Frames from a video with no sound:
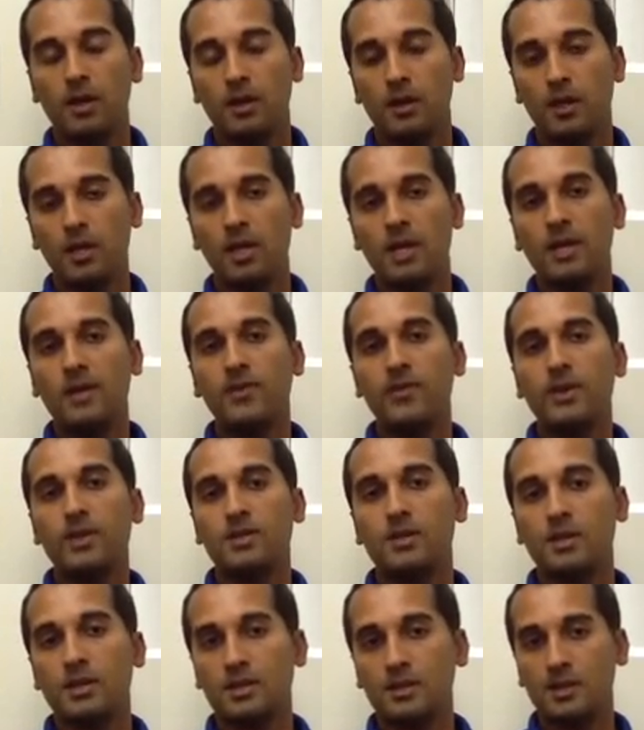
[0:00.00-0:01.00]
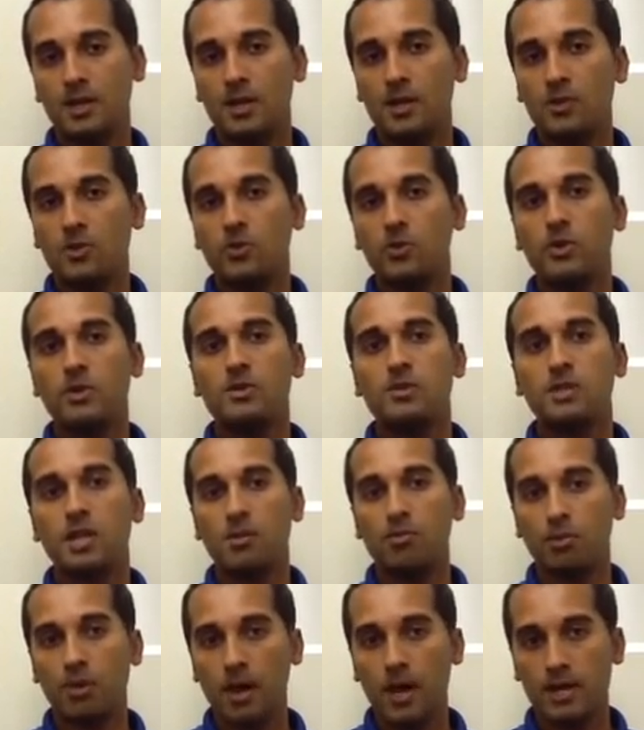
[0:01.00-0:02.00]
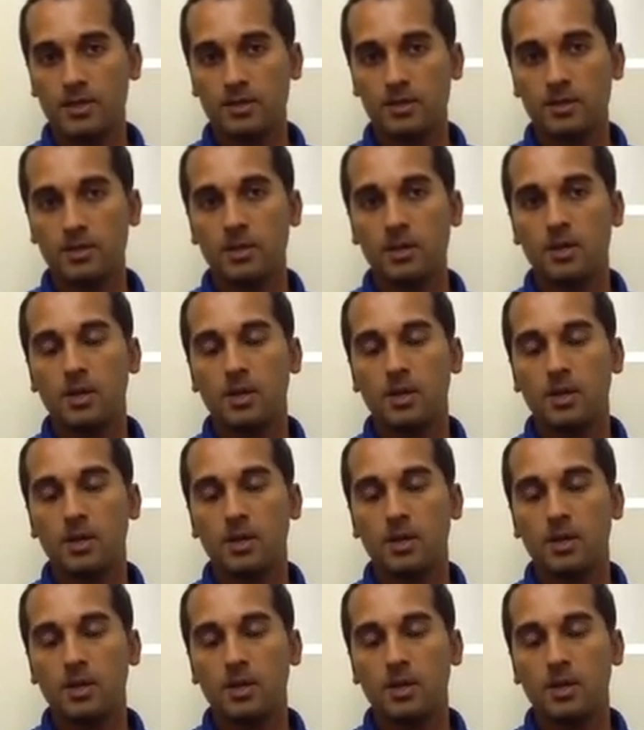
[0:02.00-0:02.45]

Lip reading: the key thing is to continually stabilize it.